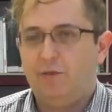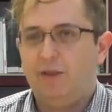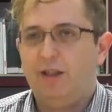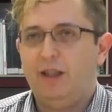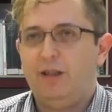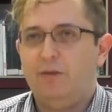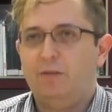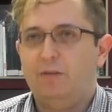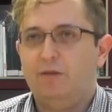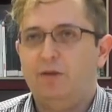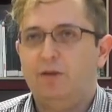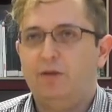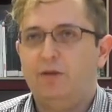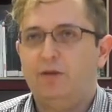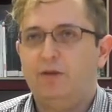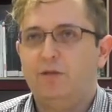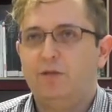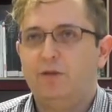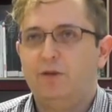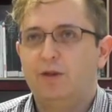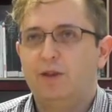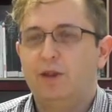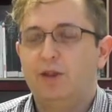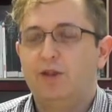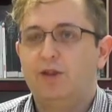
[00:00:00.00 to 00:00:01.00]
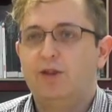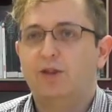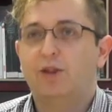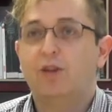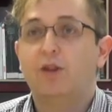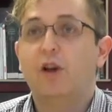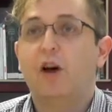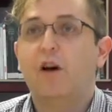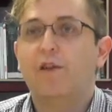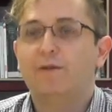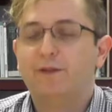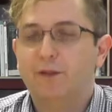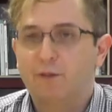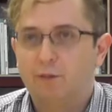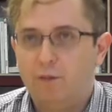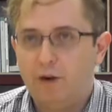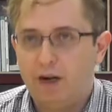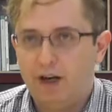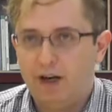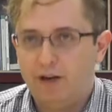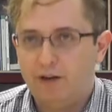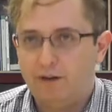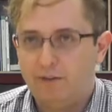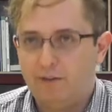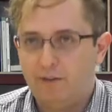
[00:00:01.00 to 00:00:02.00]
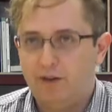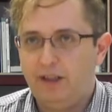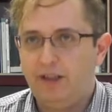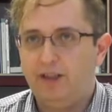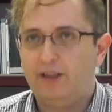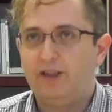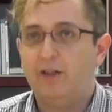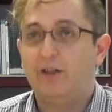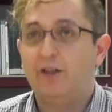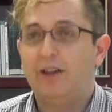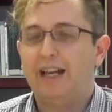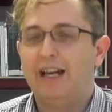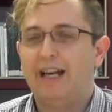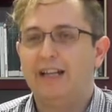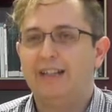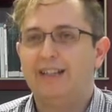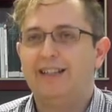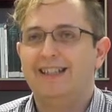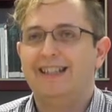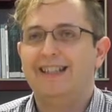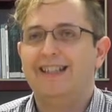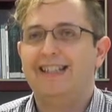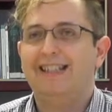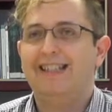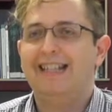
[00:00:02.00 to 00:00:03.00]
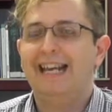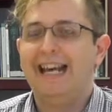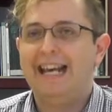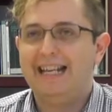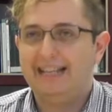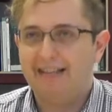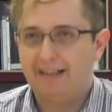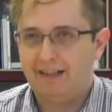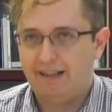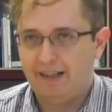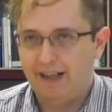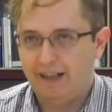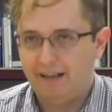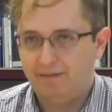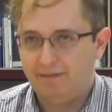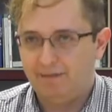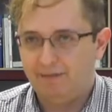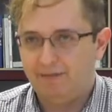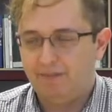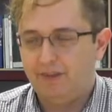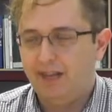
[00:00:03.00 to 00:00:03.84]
We produce software. We collect data.